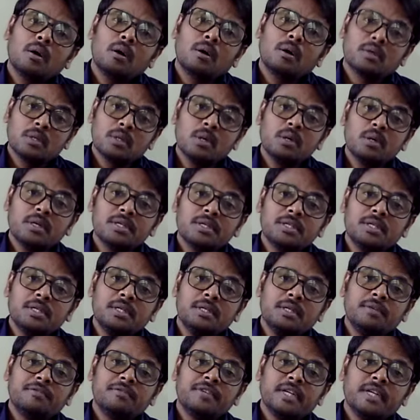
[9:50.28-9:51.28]
authority
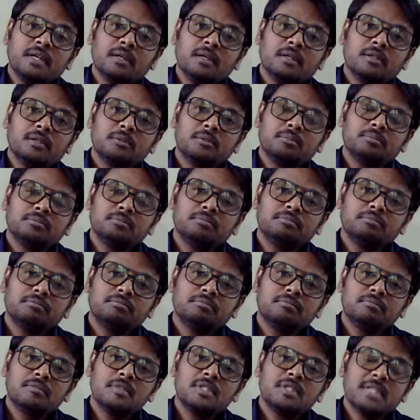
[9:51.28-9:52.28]
figure
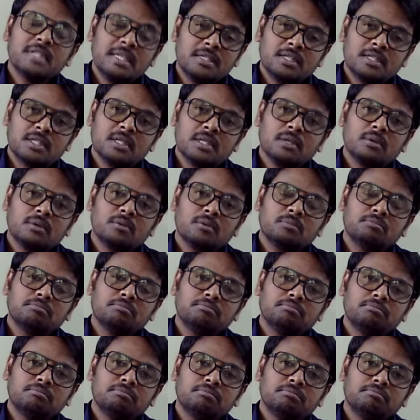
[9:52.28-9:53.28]
says so.
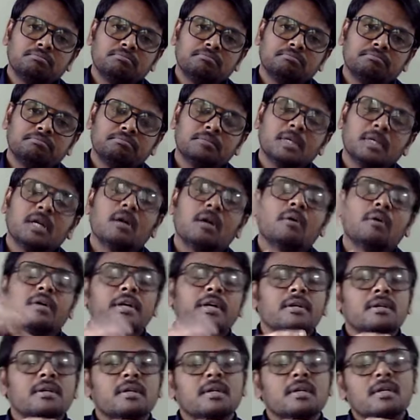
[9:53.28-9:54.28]

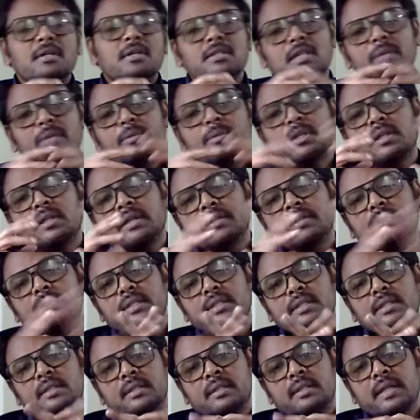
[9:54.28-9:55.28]
Okay, something
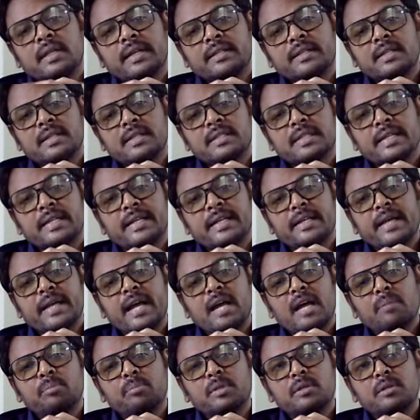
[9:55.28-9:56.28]
like that can
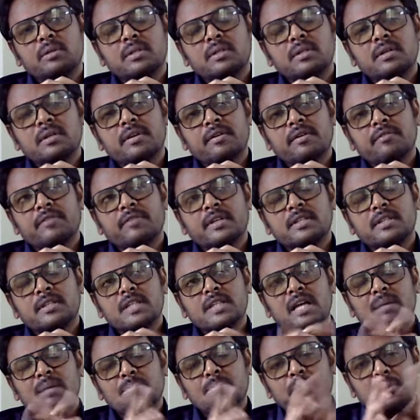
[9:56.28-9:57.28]
happen. For
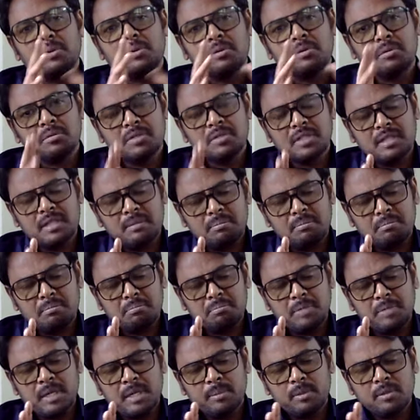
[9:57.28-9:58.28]
example, some
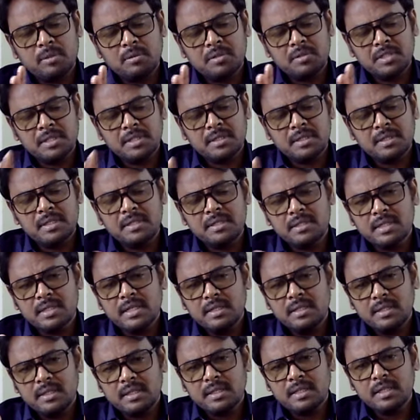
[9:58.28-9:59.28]
people generally
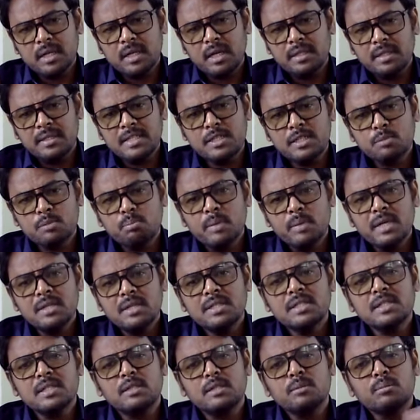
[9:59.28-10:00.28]
say that this
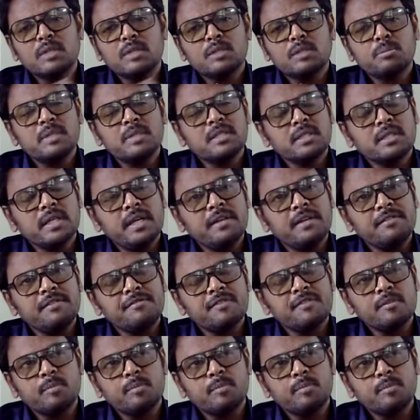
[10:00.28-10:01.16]
medicine must be safe